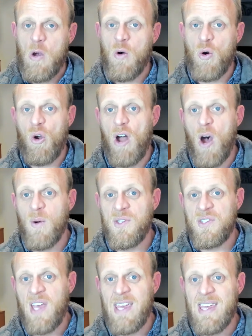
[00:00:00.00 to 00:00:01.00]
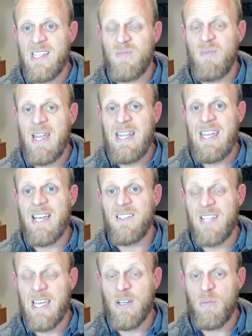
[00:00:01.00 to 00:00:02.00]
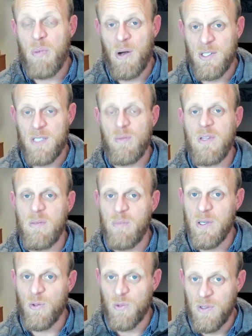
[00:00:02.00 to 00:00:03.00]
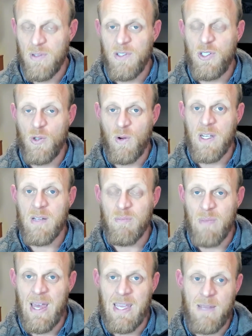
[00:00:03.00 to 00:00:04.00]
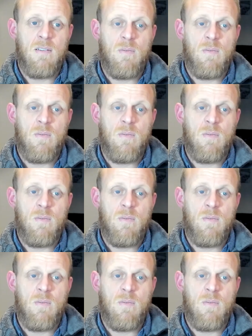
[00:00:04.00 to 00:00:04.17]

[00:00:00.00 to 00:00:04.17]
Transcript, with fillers: or I would say as many as they could possibly build during May.